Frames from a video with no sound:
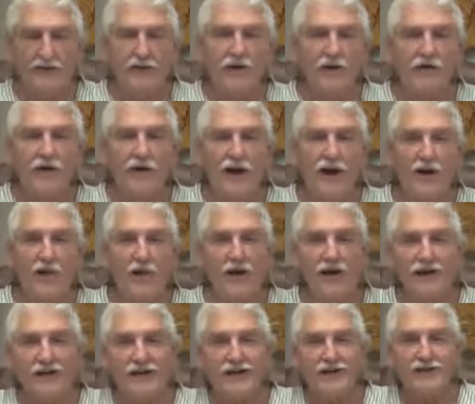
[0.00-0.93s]
Anyway, I
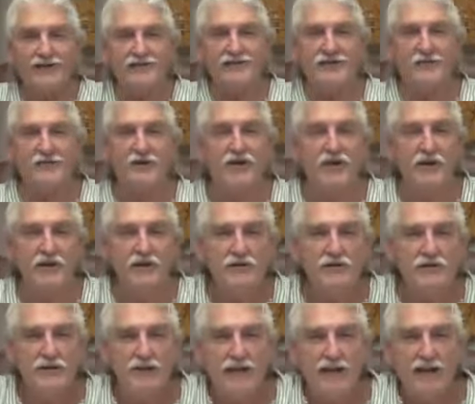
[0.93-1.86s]
want to get to some
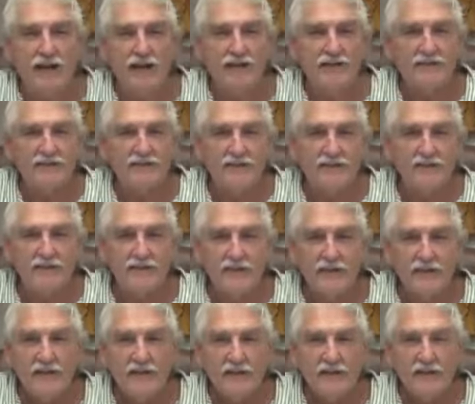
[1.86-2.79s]
Q's and A's and
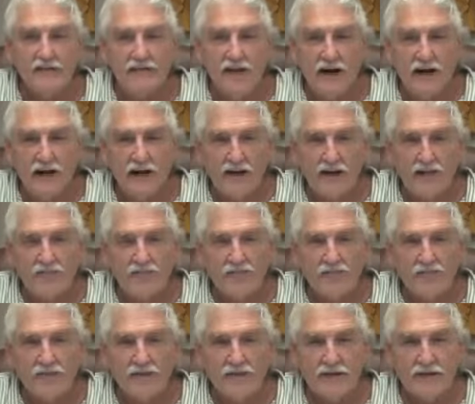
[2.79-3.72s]
try to
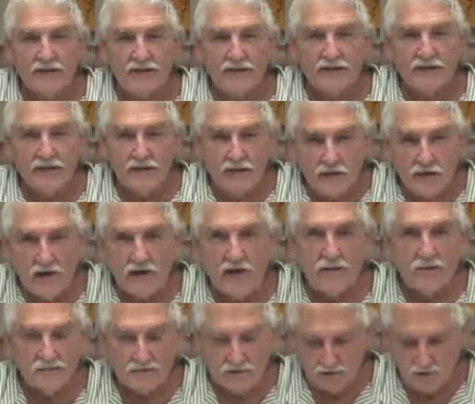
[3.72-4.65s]
you know,
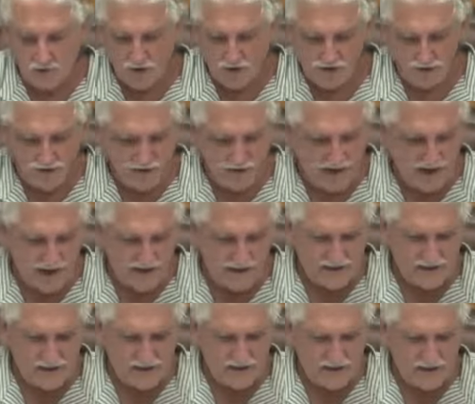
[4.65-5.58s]
help some more of you
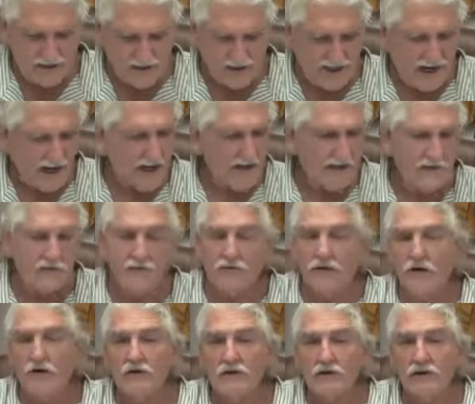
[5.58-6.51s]
guys get on down the
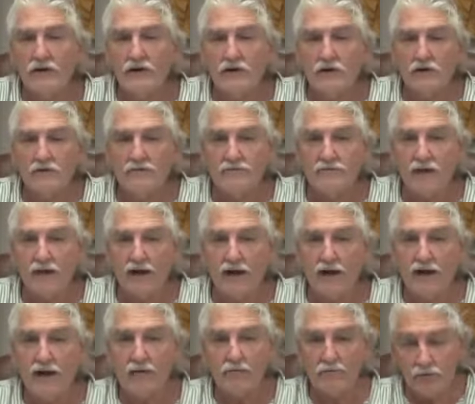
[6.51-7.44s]
road here.
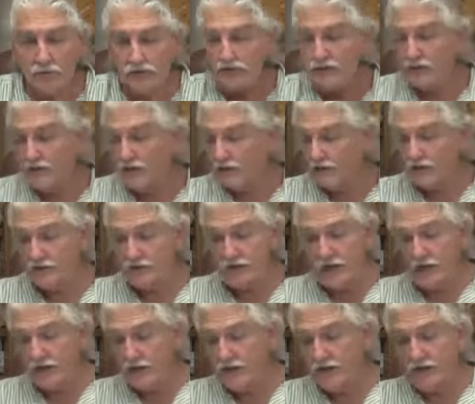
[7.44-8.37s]
And I appreciate you
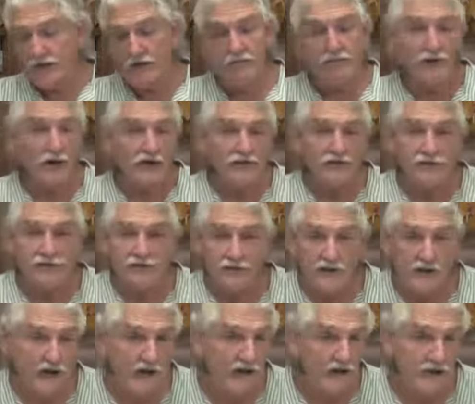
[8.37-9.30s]
taking your precious
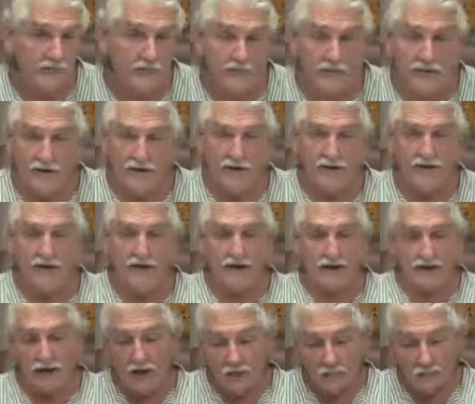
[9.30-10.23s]
time
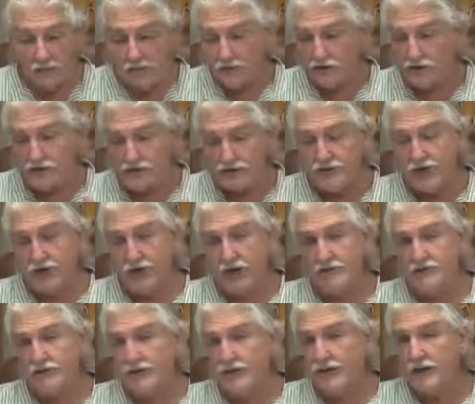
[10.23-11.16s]
and helping
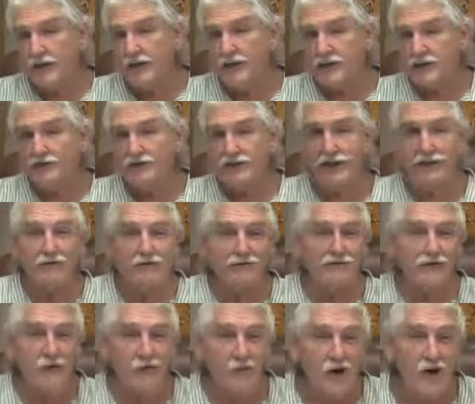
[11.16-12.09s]
yourselves and getting
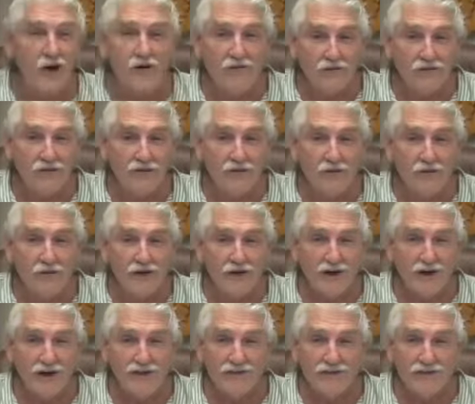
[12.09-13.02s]
yourselves to Wellville
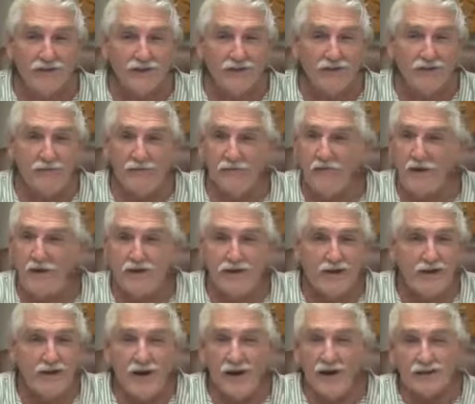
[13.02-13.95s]
because
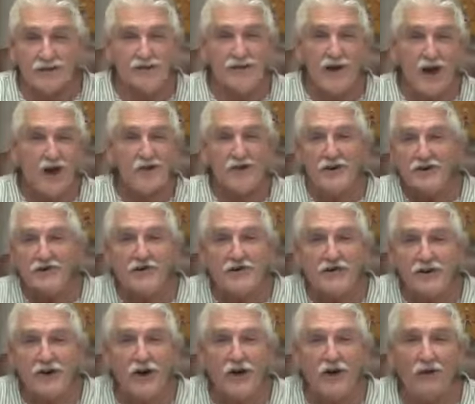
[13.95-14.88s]
it, it's not
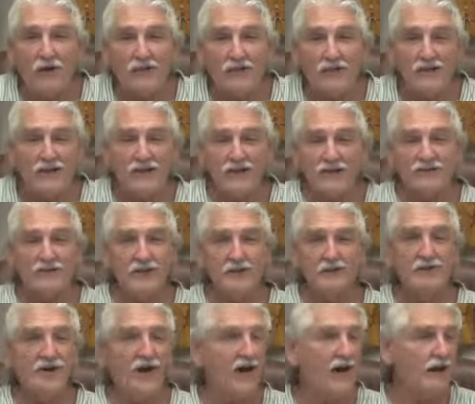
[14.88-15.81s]
difficult.
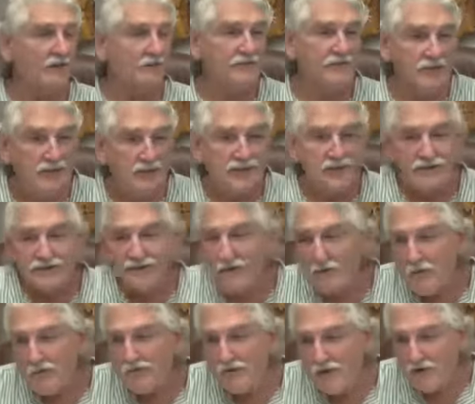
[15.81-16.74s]
Sometimes
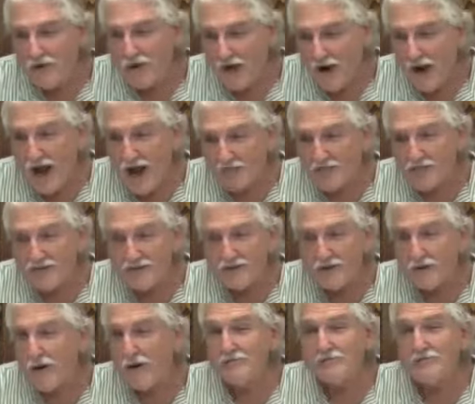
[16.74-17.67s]
some of you are having
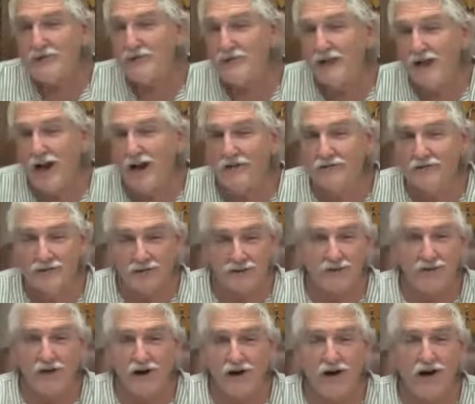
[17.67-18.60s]
some ups and downs
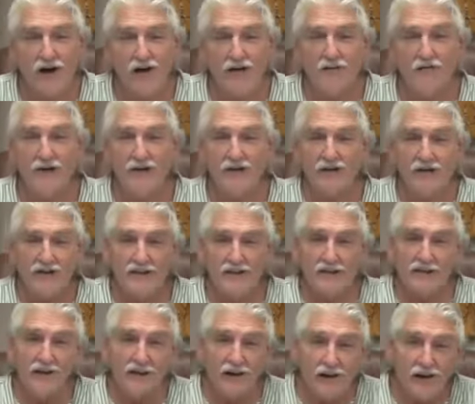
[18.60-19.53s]
that are hard, but
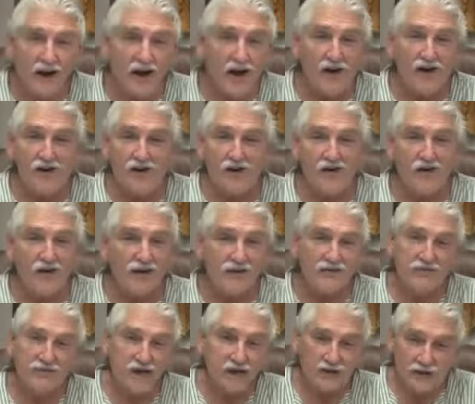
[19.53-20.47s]
a lot of you
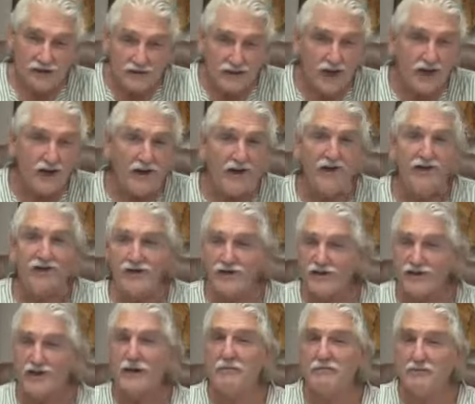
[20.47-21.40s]
are, are sailing your
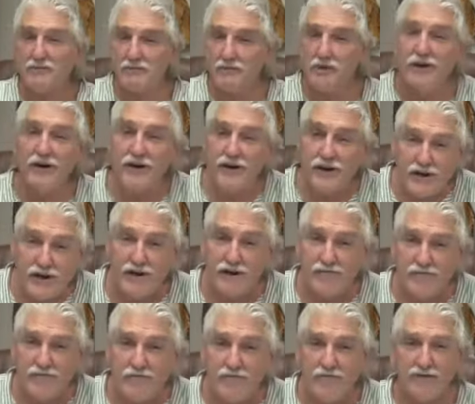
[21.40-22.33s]
ships pretty
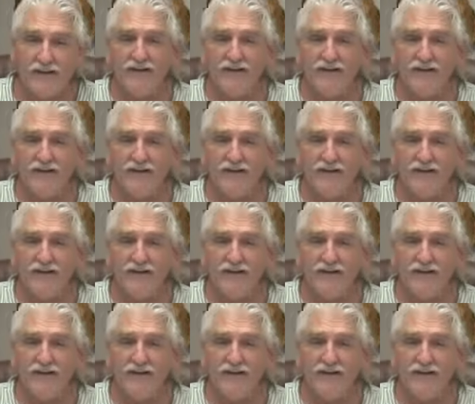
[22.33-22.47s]
good